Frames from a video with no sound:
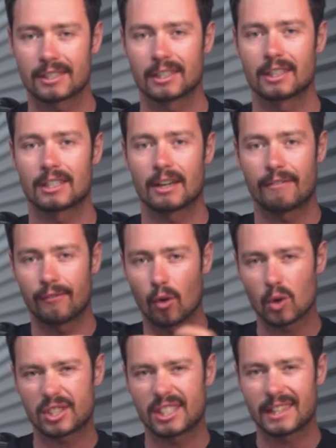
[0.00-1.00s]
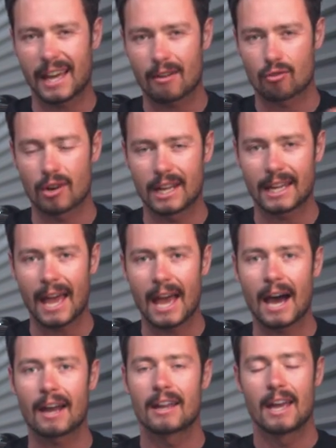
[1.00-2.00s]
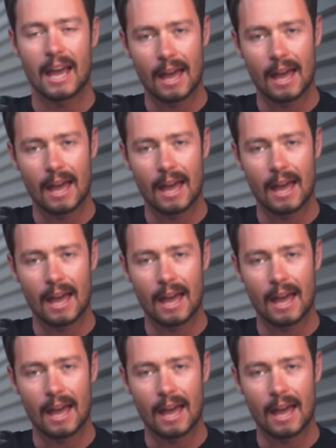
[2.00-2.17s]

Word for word: cylinder, forcing that ring out,